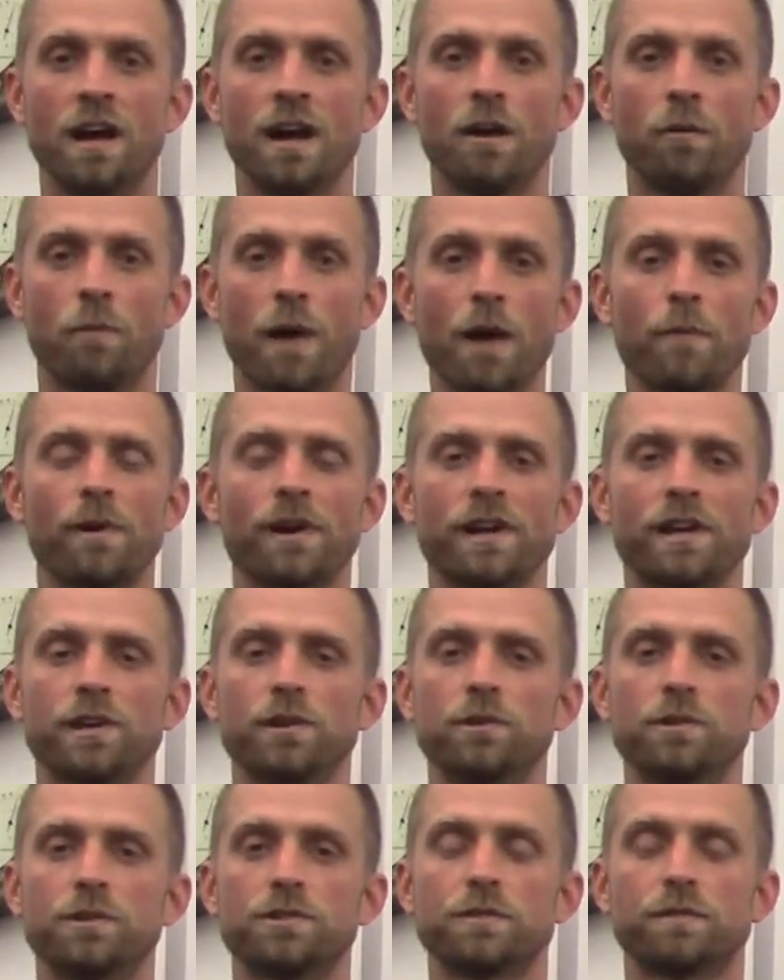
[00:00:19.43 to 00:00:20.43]
why would I
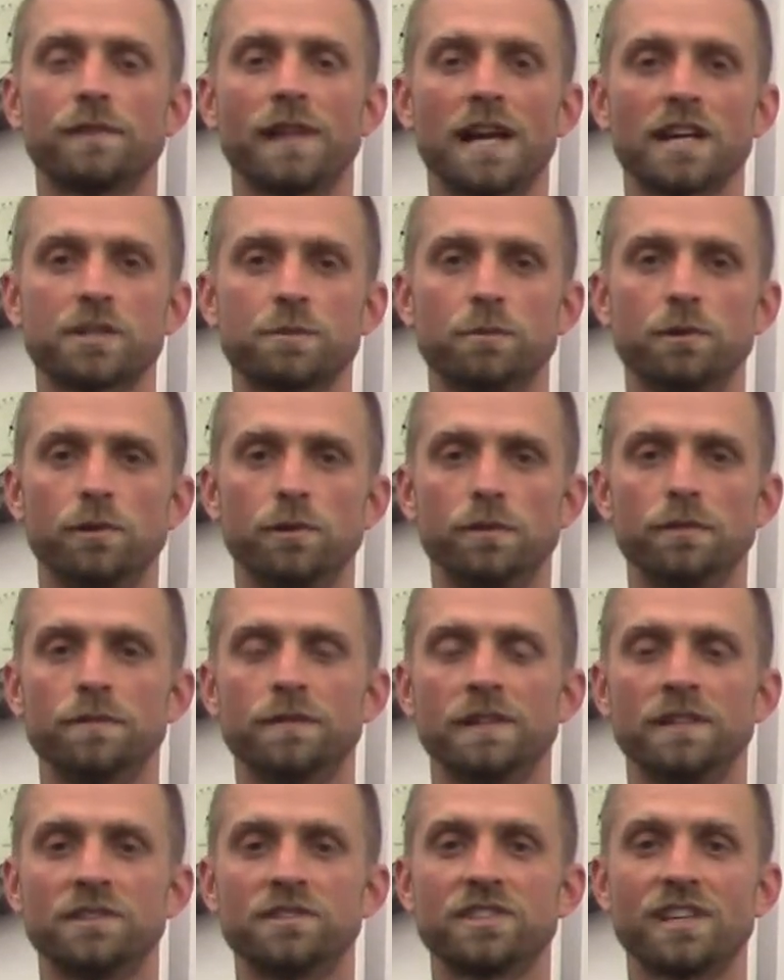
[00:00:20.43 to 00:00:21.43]
use FlashMove
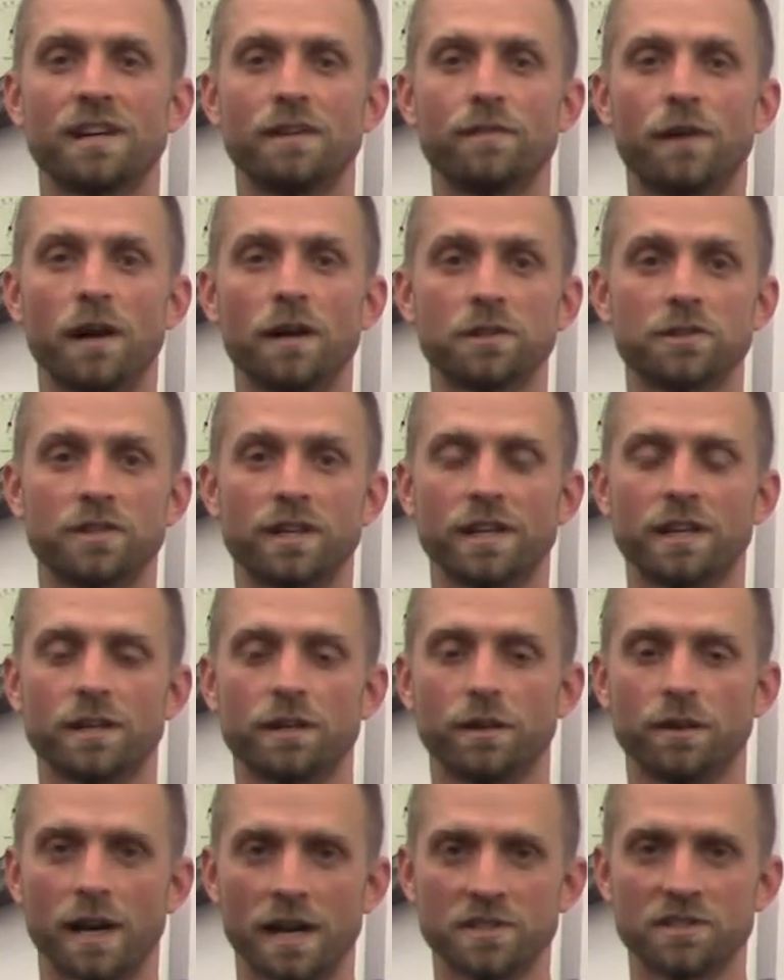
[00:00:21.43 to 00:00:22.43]
instead of rsync
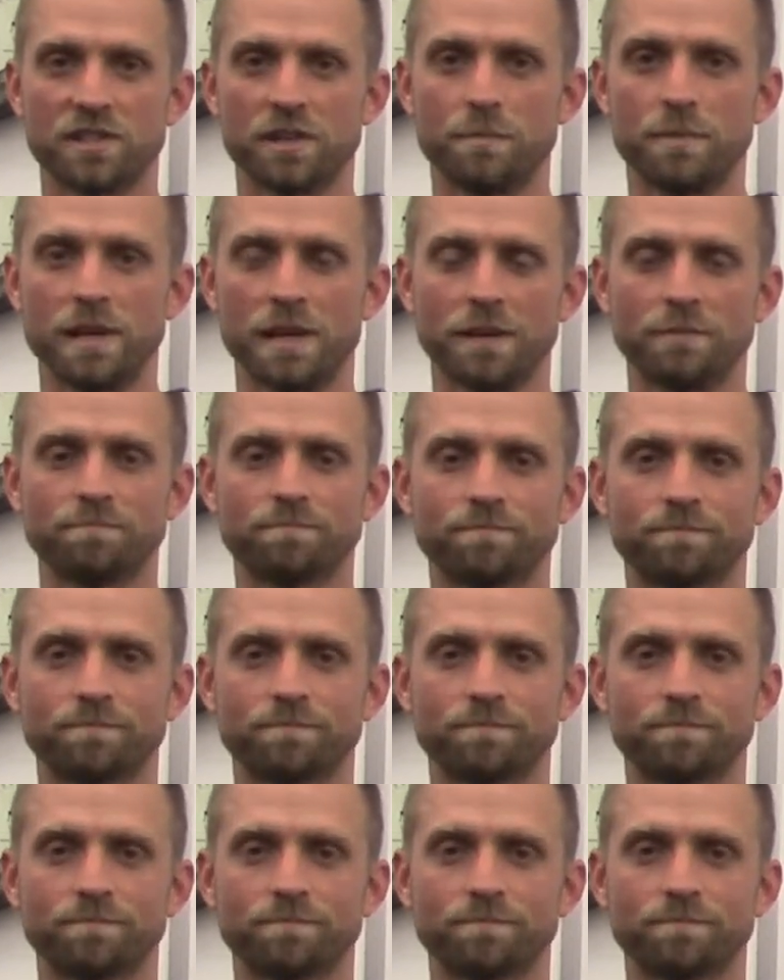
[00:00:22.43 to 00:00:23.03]
or SCP?